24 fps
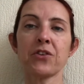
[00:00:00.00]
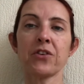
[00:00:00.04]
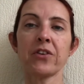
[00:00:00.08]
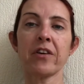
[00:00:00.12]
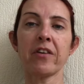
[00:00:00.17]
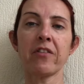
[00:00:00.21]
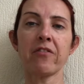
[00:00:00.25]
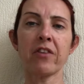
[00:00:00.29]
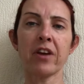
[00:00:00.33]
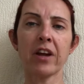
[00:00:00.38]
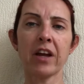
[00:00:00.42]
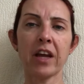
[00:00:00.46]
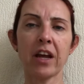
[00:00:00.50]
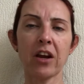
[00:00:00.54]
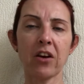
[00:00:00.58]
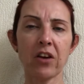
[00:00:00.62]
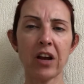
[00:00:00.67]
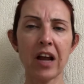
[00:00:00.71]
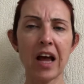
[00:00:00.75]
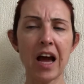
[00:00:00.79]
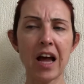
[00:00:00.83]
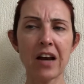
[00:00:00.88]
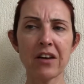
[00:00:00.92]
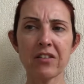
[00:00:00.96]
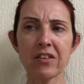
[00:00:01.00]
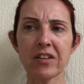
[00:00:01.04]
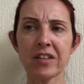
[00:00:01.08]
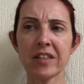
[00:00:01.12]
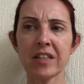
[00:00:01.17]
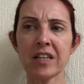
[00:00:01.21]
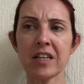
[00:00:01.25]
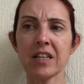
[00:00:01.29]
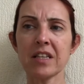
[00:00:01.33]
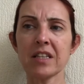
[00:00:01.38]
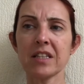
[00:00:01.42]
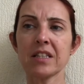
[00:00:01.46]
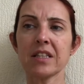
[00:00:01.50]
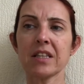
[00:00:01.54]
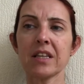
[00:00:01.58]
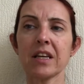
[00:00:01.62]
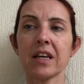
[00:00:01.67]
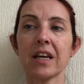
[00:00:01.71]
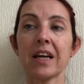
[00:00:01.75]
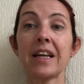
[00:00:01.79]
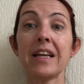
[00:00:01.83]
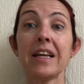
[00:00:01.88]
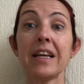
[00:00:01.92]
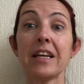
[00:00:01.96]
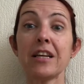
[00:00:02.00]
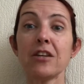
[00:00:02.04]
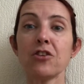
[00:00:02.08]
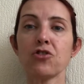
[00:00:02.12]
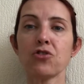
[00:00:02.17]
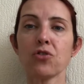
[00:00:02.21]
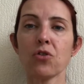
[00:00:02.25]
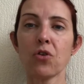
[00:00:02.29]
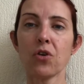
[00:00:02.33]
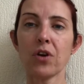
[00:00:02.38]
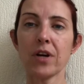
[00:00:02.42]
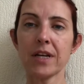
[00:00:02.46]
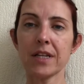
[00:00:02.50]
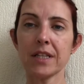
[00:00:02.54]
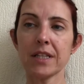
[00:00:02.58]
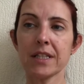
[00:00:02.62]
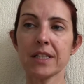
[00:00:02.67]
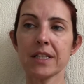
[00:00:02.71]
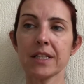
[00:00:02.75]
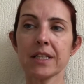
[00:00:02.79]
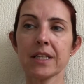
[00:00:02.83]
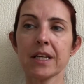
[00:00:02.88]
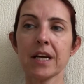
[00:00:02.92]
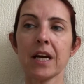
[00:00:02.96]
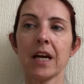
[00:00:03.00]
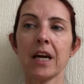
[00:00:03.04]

irregularities, clicky joints,